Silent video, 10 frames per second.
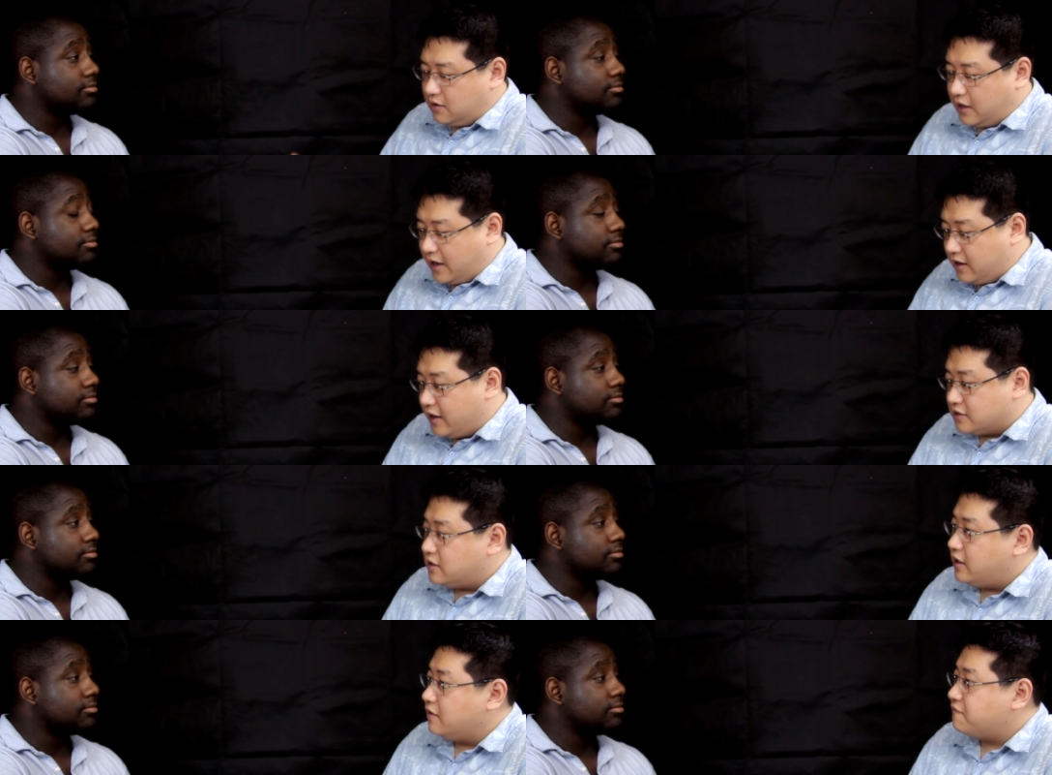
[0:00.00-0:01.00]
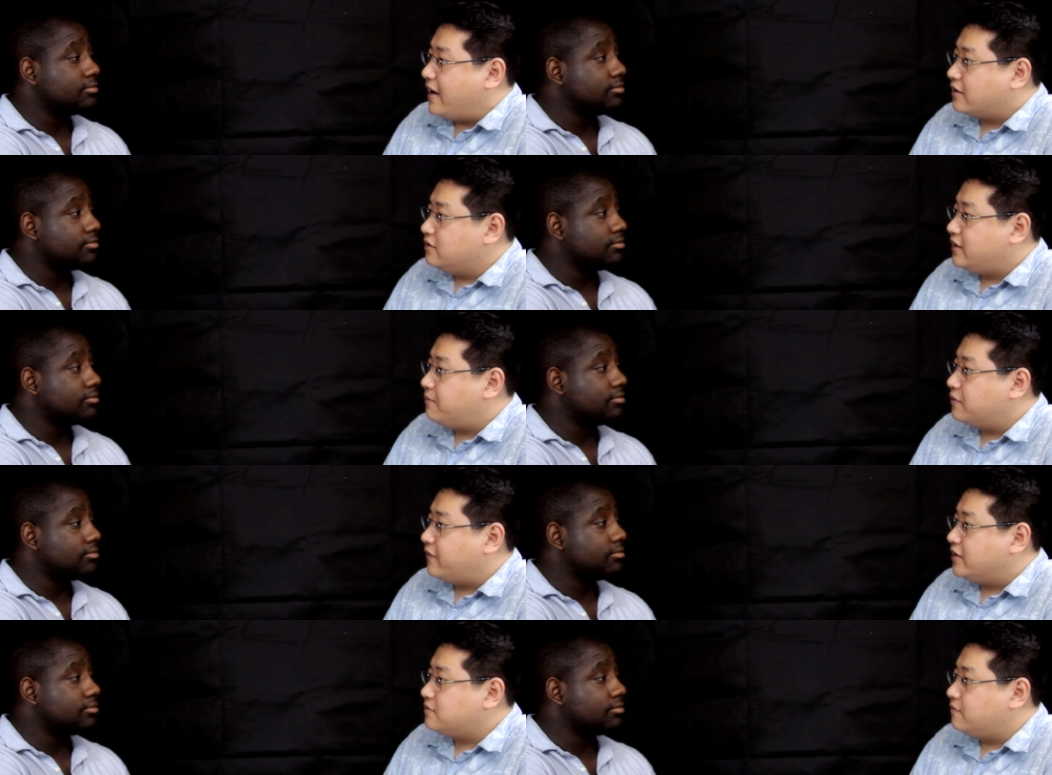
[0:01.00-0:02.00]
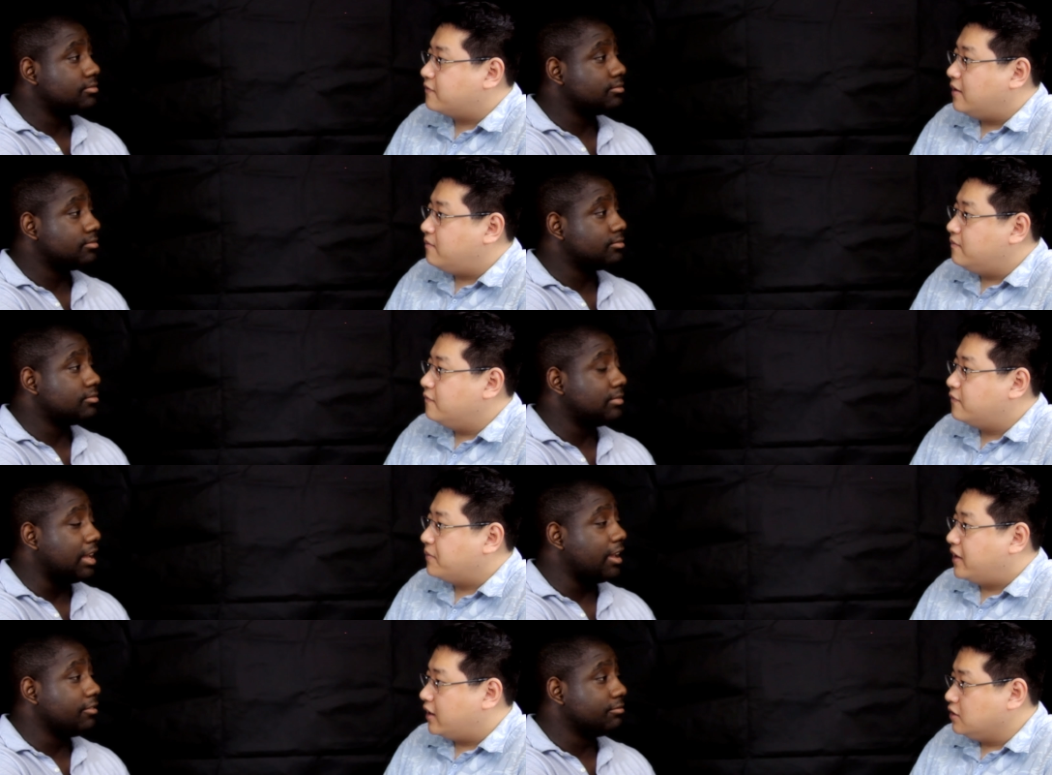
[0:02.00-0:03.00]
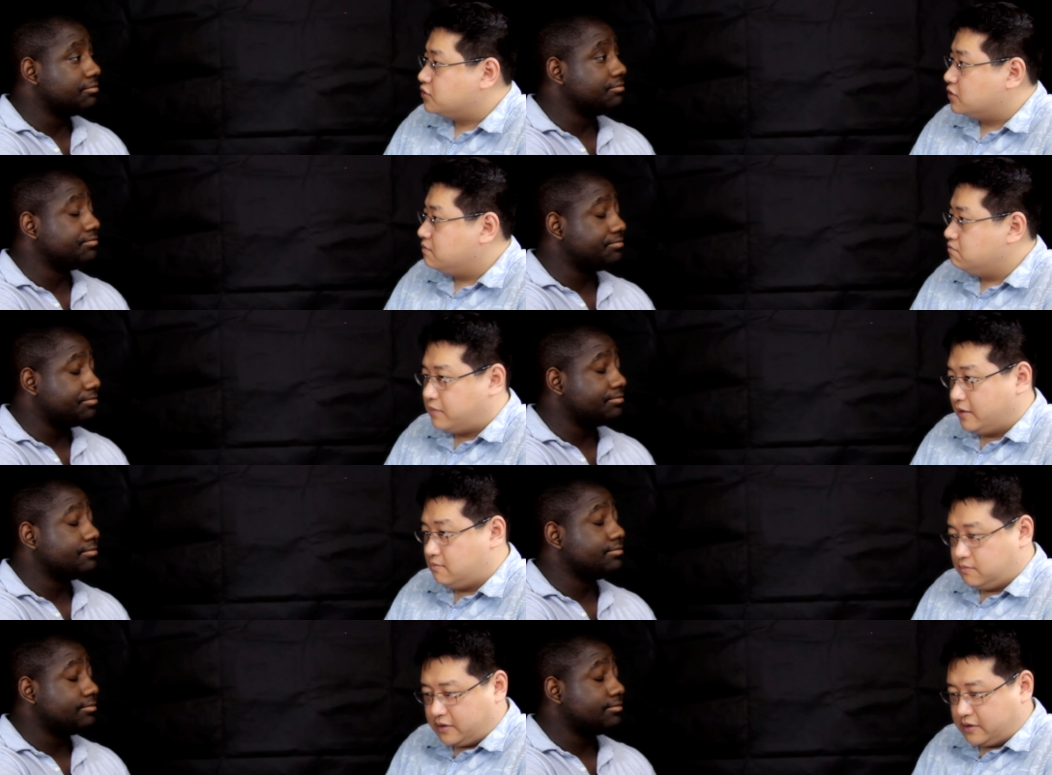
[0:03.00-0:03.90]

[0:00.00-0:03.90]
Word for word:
Speaker 1: and he has a healing factor that prevents him from from getting injured. But